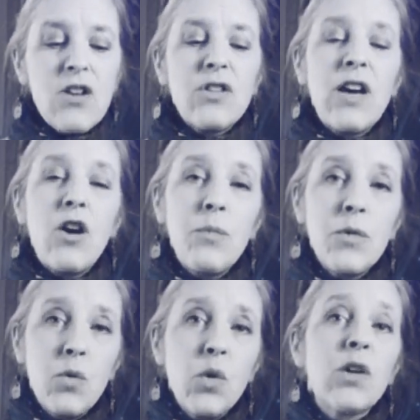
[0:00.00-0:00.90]
to help
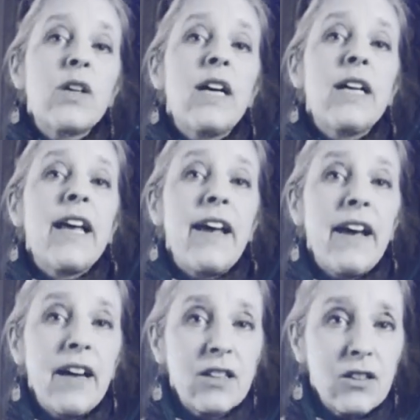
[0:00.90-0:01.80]
you work on
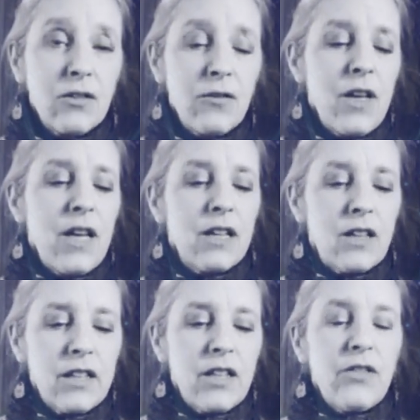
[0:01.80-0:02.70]
active
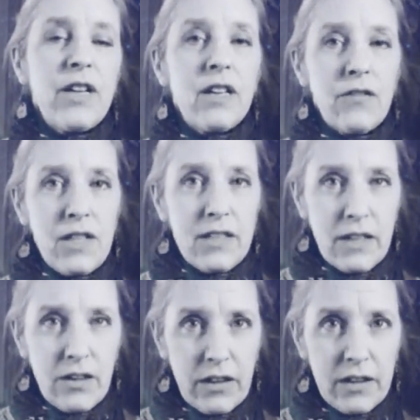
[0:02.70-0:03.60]
clearing of these
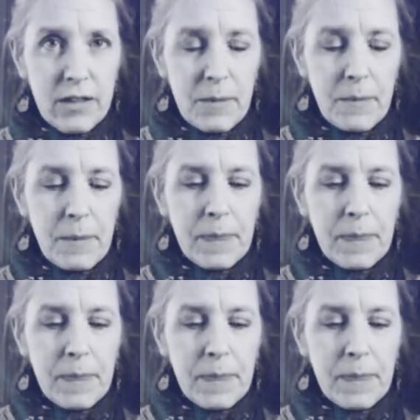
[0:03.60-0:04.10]
areas.